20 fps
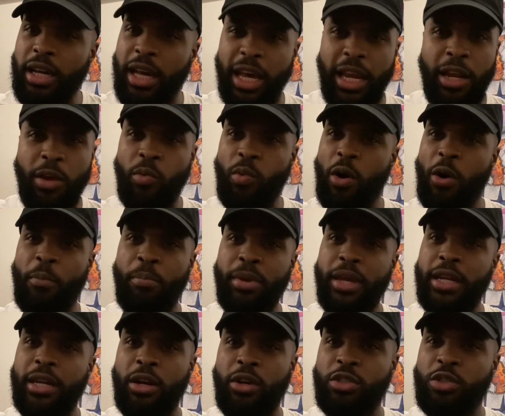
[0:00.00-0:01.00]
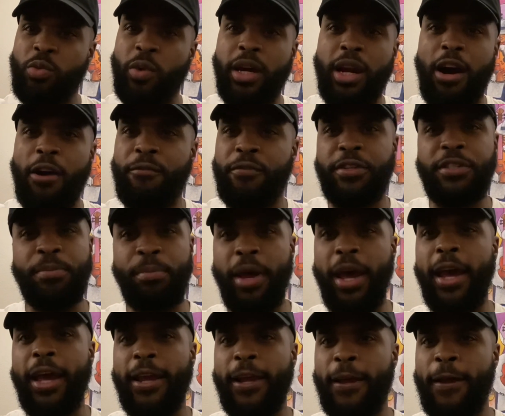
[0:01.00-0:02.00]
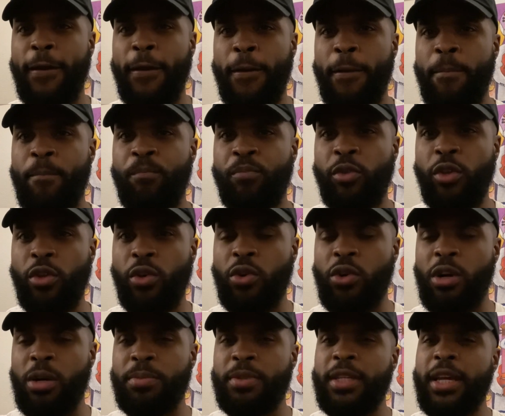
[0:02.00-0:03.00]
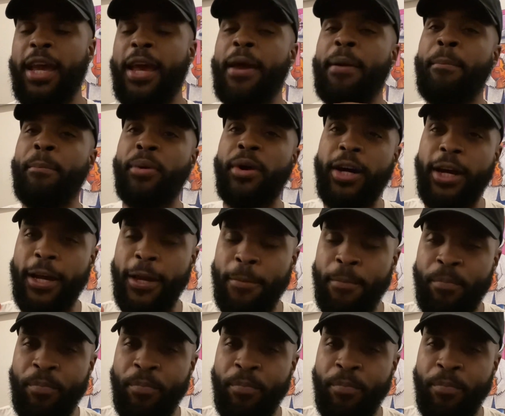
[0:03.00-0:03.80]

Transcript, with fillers: and it won't be no sweat off his back. You know what I'm saying? But